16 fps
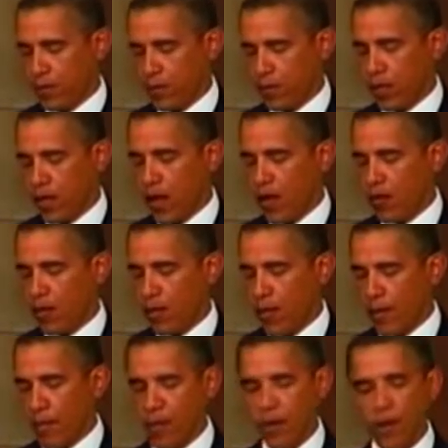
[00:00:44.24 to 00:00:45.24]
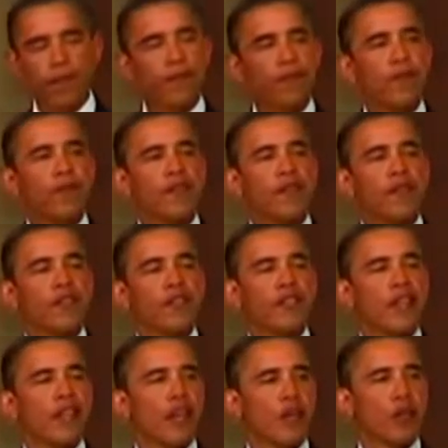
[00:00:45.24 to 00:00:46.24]
Some will remember Ted
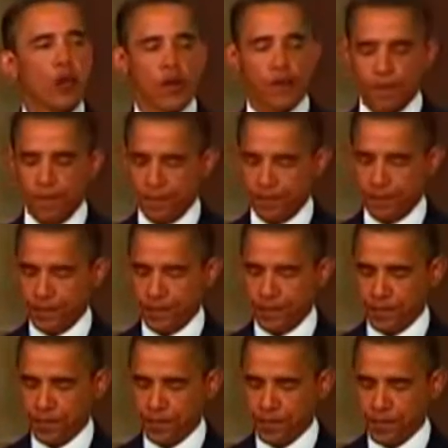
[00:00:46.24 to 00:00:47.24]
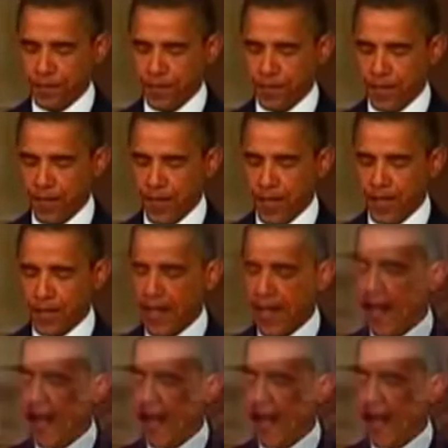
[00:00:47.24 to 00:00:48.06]
Kennedy as a